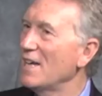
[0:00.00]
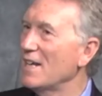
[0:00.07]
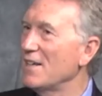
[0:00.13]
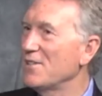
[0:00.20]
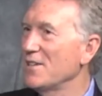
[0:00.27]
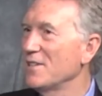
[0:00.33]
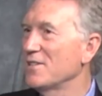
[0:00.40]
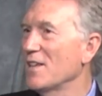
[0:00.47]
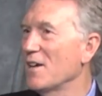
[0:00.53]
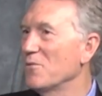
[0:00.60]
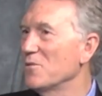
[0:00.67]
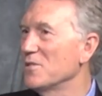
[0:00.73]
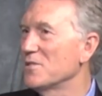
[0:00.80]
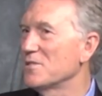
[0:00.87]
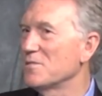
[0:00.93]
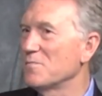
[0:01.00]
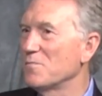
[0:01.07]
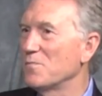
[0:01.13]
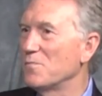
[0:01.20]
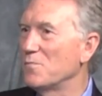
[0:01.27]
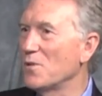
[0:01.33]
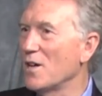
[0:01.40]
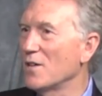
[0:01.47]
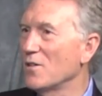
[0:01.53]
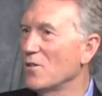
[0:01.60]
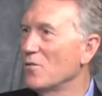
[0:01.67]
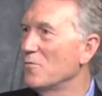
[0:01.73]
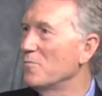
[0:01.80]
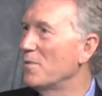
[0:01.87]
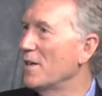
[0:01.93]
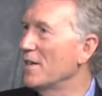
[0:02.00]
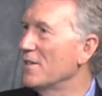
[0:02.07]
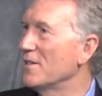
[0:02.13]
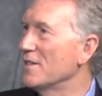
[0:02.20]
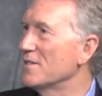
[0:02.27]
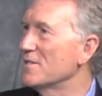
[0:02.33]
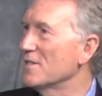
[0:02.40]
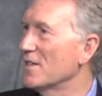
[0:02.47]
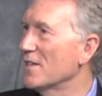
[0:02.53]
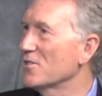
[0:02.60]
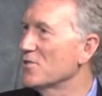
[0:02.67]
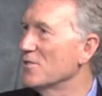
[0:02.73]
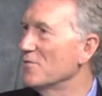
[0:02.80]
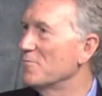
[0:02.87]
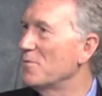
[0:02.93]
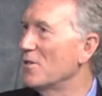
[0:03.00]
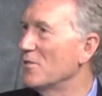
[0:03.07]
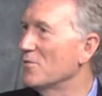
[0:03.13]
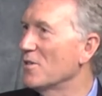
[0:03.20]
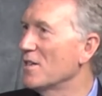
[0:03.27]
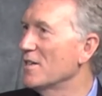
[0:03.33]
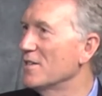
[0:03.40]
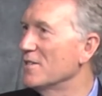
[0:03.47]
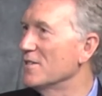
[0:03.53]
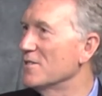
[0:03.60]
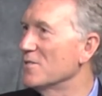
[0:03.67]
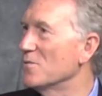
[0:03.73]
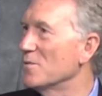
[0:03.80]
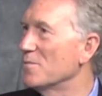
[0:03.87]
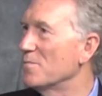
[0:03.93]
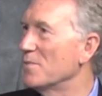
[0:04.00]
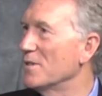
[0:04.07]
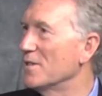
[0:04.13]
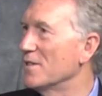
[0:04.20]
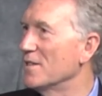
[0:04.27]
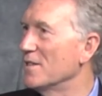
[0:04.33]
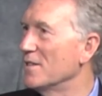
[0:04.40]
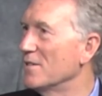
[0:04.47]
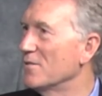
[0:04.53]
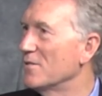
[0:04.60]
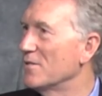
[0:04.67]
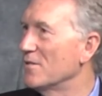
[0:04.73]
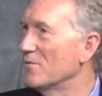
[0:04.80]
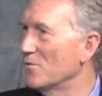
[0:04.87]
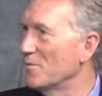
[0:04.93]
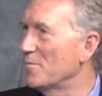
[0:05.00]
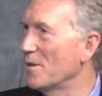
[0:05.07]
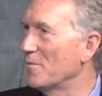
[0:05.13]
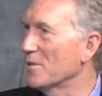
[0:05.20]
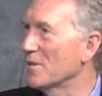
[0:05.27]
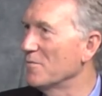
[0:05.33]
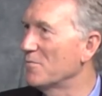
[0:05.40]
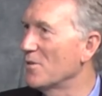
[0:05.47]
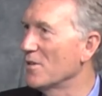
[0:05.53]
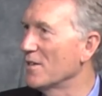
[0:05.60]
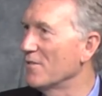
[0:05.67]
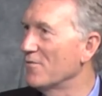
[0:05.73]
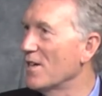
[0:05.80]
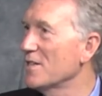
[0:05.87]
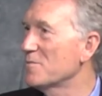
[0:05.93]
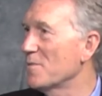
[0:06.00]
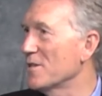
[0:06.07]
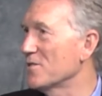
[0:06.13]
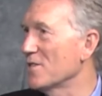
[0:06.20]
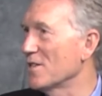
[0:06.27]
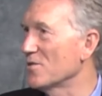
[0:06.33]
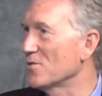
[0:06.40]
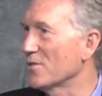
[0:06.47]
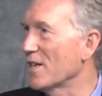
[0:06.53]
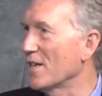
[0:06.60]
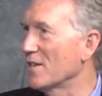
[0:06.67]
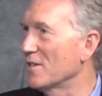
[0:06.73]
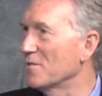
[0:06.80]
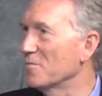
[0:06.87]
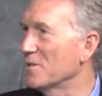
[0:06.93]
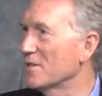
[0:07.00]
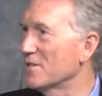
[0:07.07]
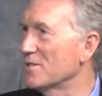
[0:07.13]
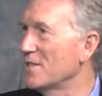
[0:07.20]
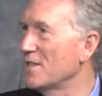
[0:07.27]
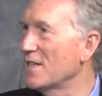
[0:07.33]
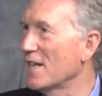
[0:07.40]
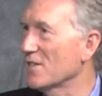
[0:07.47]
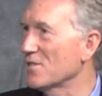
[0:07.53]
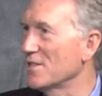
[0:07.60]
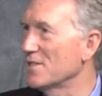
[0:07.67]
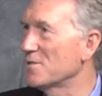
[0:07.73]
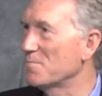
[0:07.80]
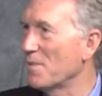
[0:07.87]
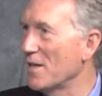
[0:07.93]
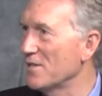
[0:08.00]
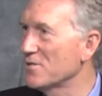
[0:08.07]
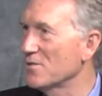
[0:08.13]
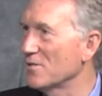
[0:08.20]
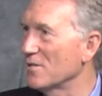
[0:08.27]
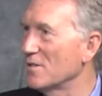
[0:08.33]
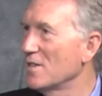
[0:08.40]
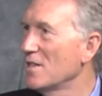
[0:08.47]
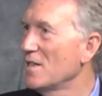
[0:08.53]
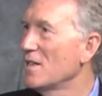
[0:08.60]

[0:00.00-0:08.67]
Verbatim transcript: And I think that was brought home by the selection of Paul Ryan as the, Re- the Republican Party vice presidential candidate because he'd actually sponsored